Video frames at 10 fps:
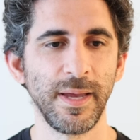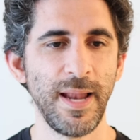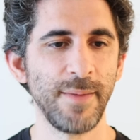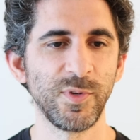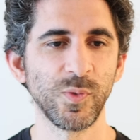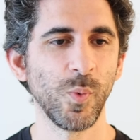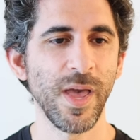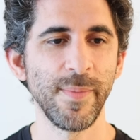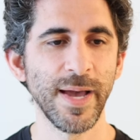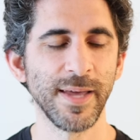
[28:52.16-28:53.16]
and I'm just
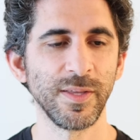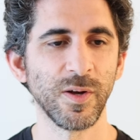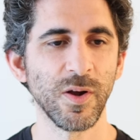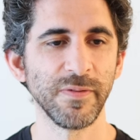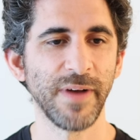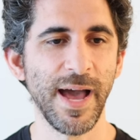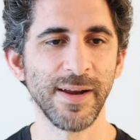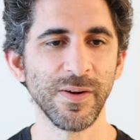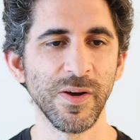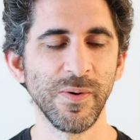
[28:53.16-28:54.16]
way behind the curve, I
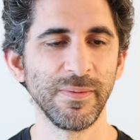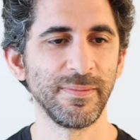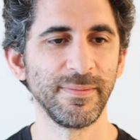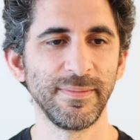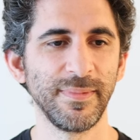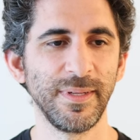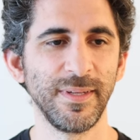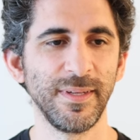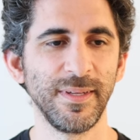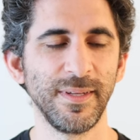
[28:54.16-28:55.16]
don't know.
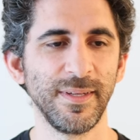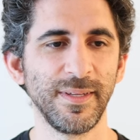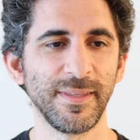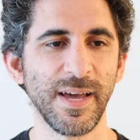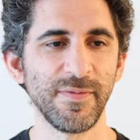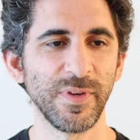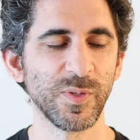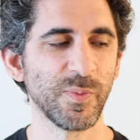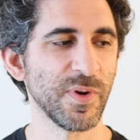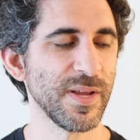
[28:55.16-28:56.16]
That
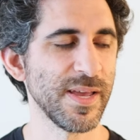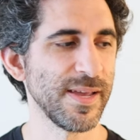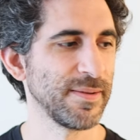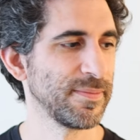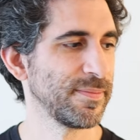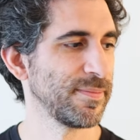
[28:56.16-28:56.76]
feels pretty